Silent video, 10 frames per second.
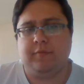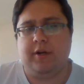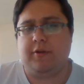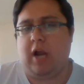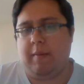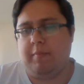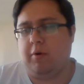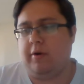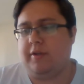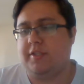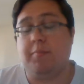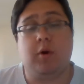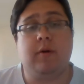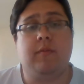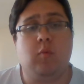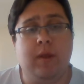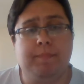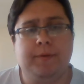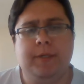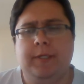Another common burden is the burden of the whip,